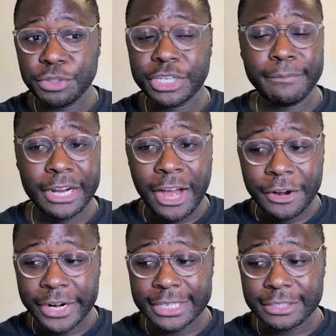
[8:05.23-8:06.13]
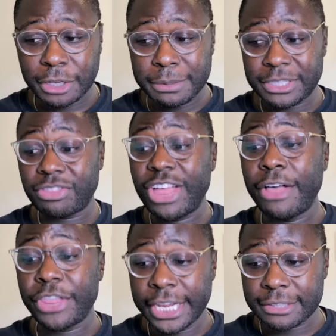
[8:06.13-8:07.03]
You could have made 100x, almost
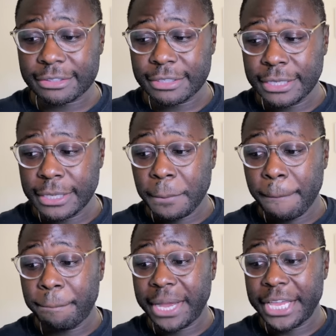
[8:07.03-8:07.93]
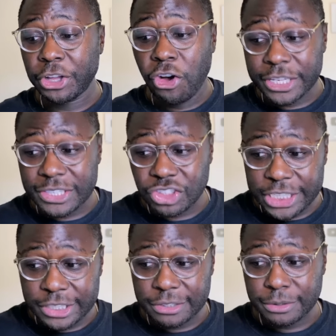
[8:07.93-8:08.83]
1,000x buying on
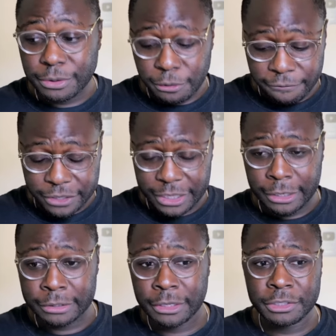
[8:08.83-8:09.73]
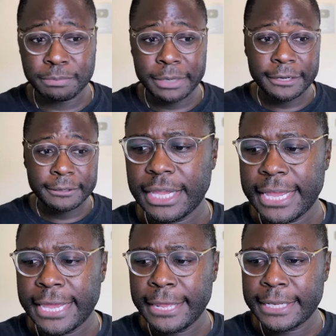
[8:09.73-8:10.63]
exchanges or via the Launchpad.
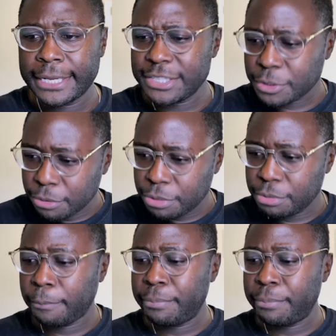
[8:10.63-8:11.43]
And let's go through the